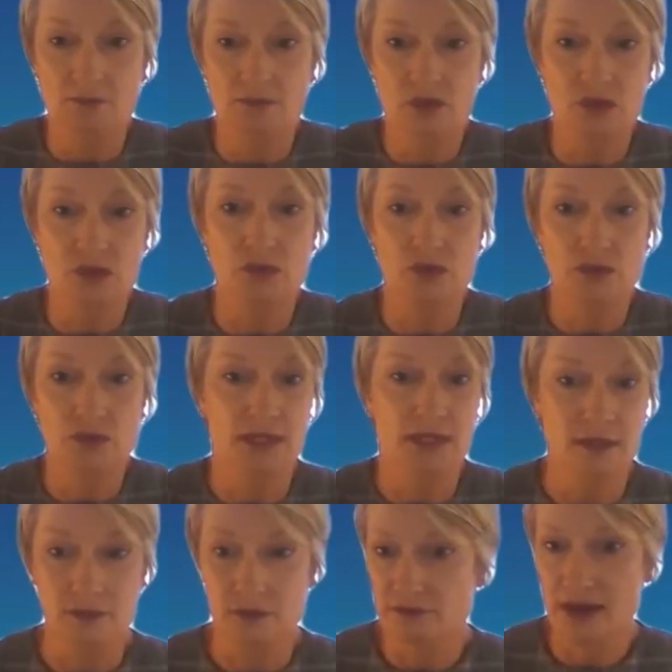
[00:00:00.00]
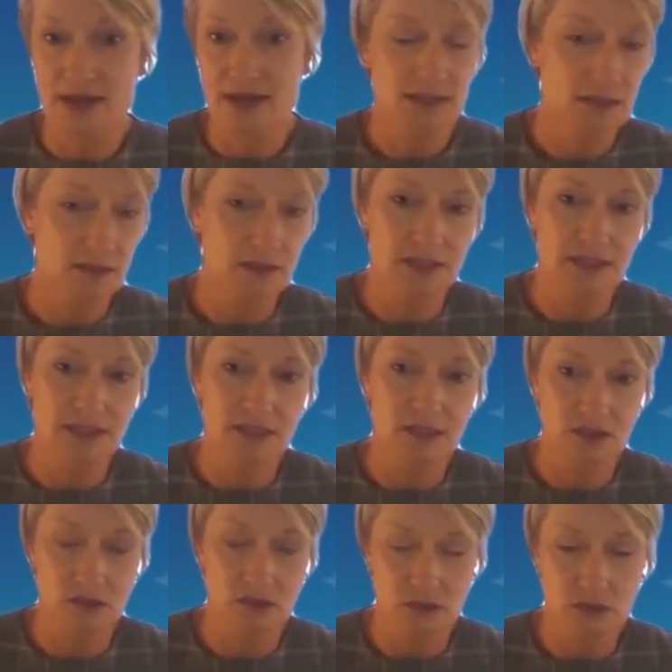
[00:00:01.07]
to either Avastin,
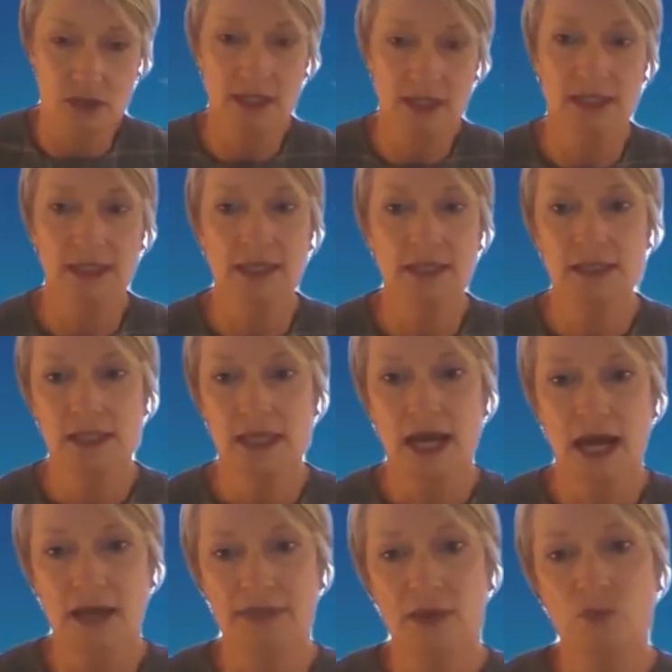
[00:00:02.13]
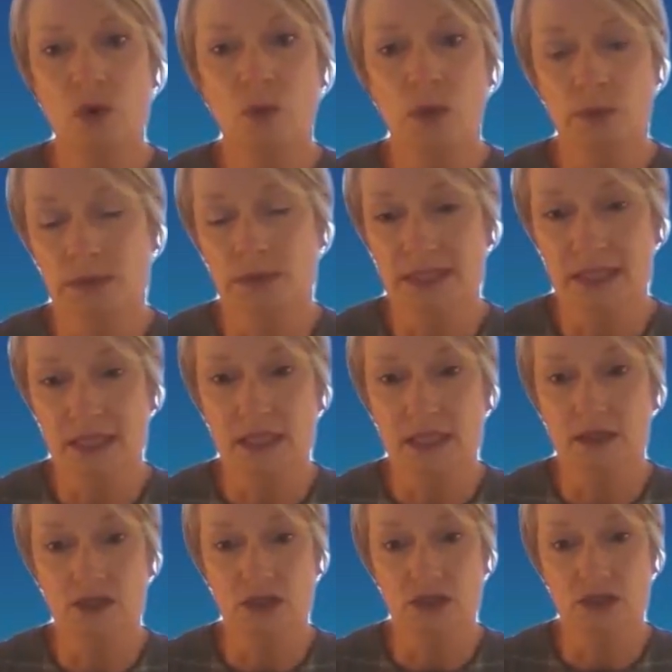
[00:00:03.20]
Lucentis, or Eylea. And then what we were
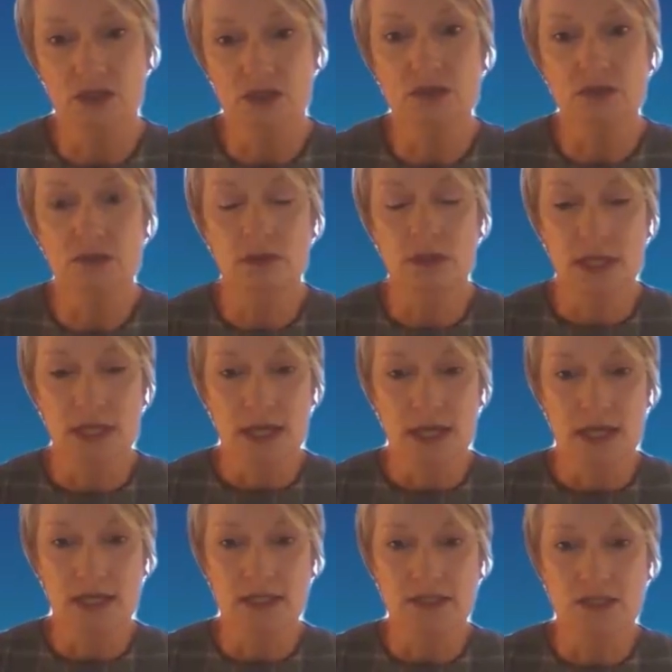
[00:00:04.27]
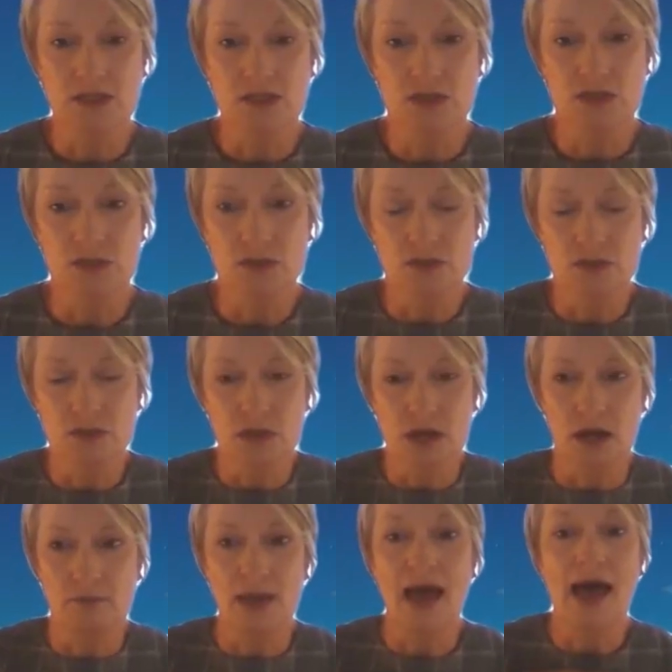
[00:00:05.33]
seeking to do is to
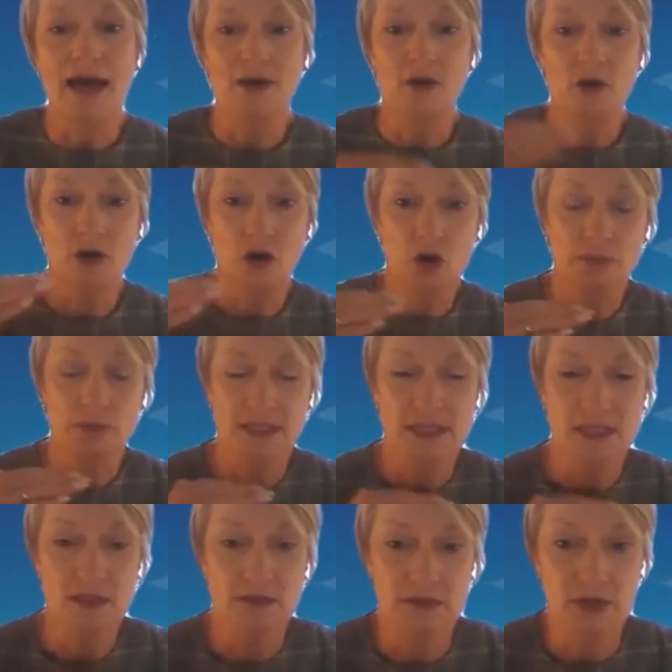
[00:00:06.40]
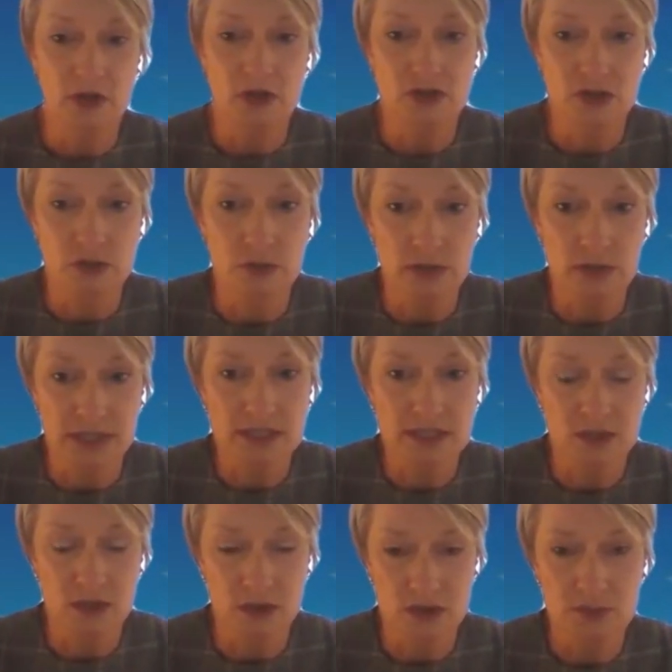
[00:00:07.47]
add on OPT-302 into
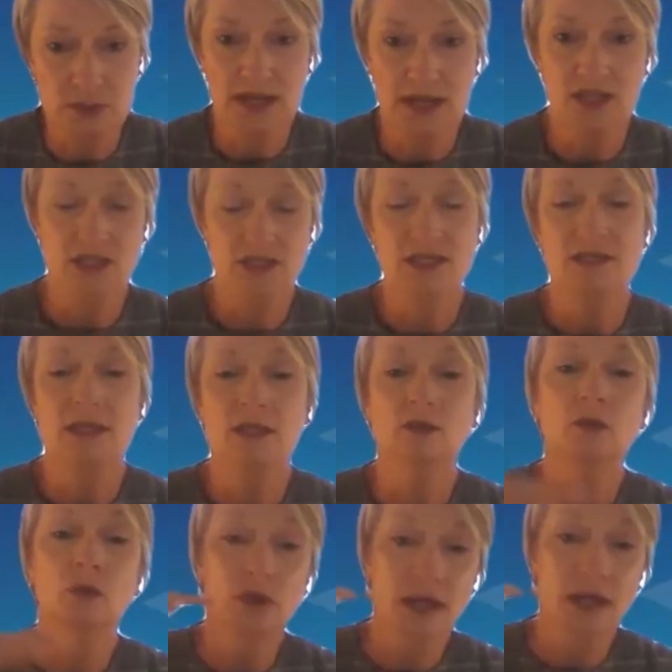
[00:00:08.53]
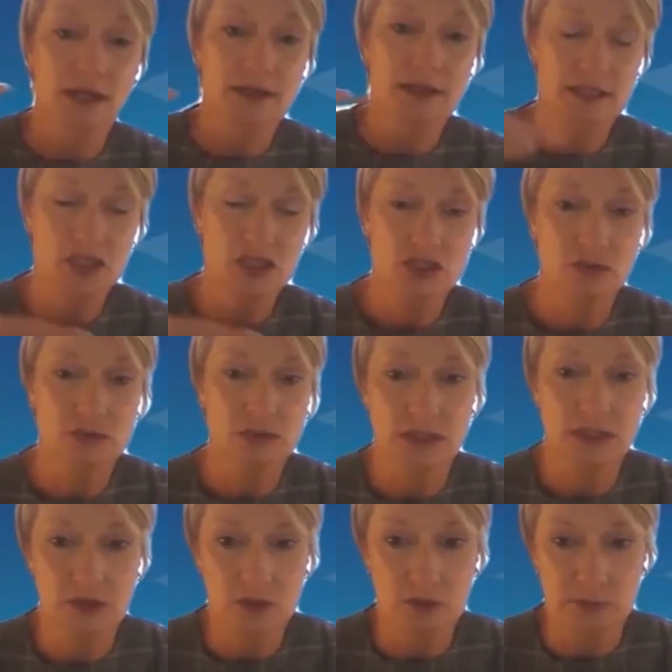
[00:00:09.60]
those patients and then look at additional
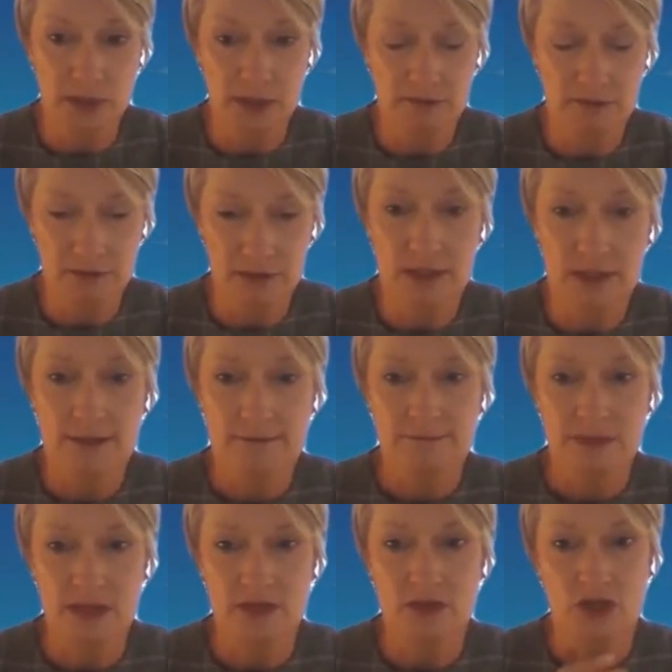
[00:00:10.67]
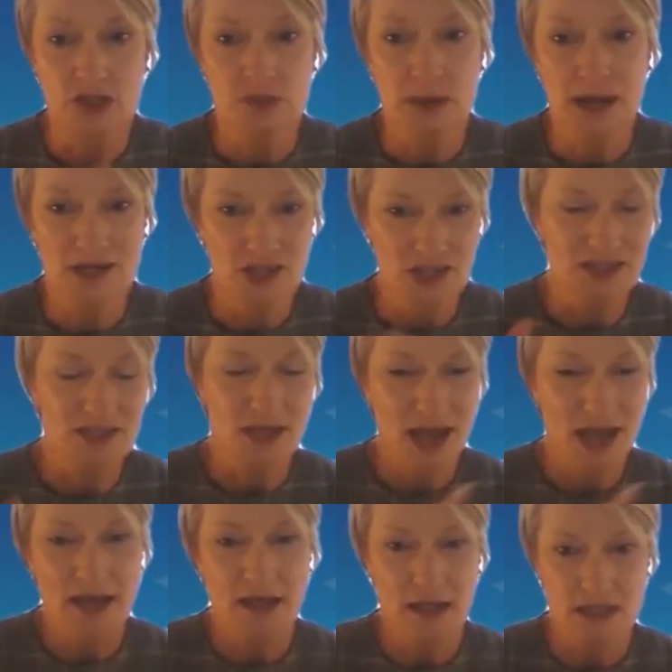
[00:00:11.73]
clinical benefit in those patients that
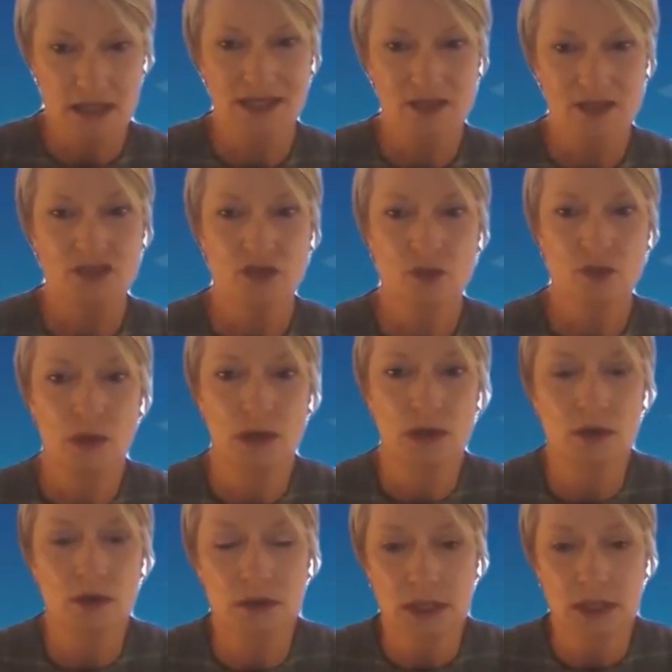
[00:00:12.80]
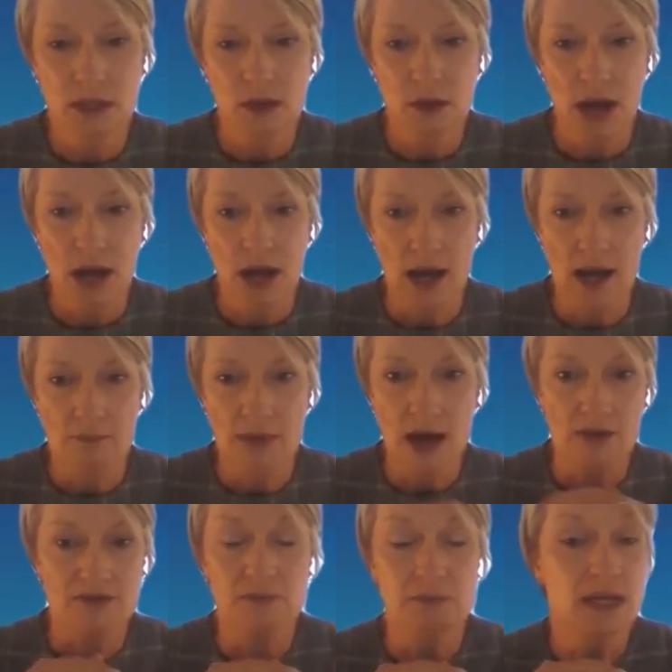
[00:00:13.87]
hadn't done so well
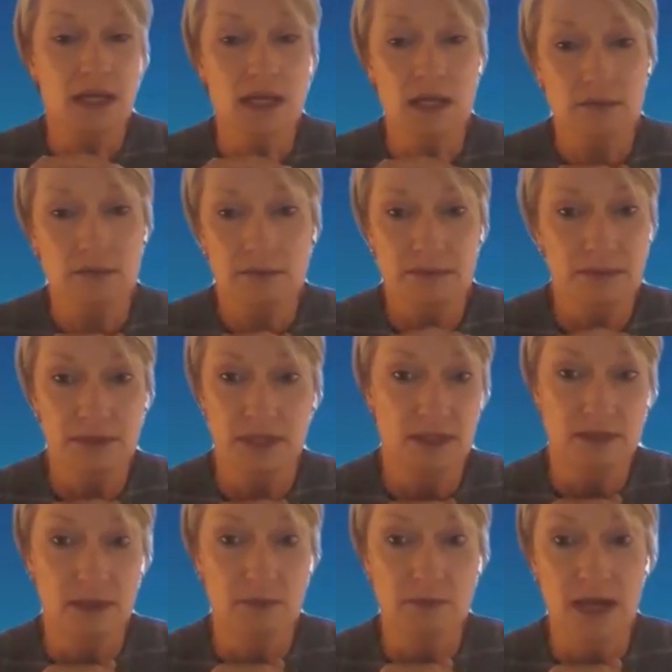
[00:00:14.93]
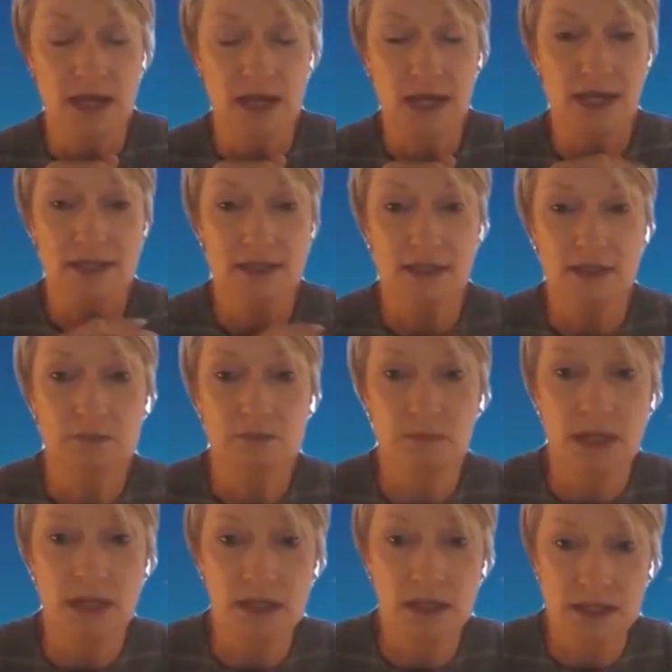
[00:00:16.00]
after in many cases,
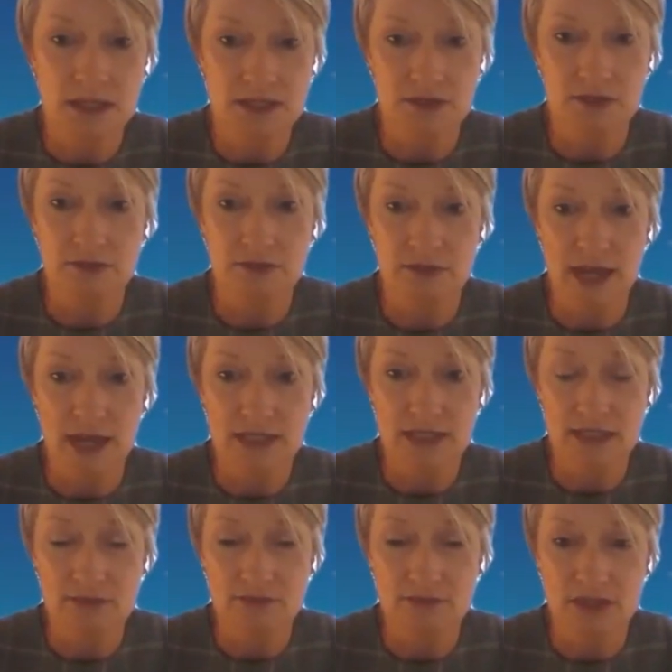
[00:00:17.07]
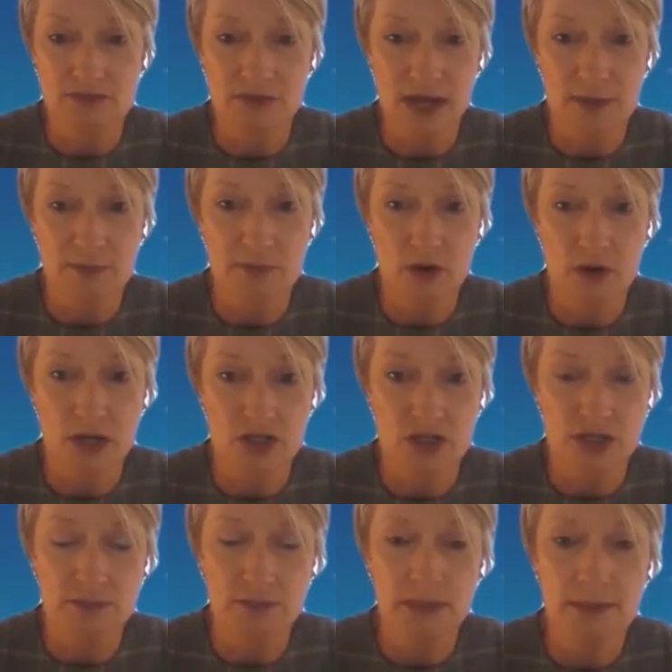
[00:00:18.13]
many years of anti-VEGF-A prior
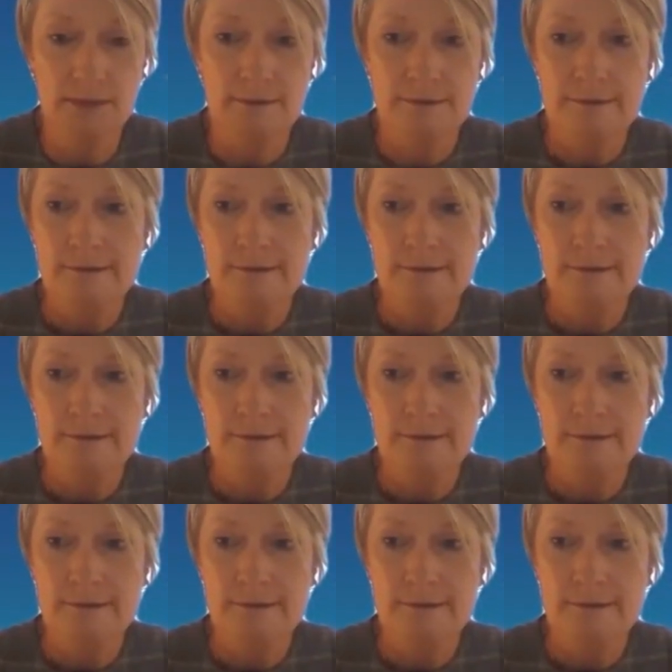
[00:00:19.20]
treatment.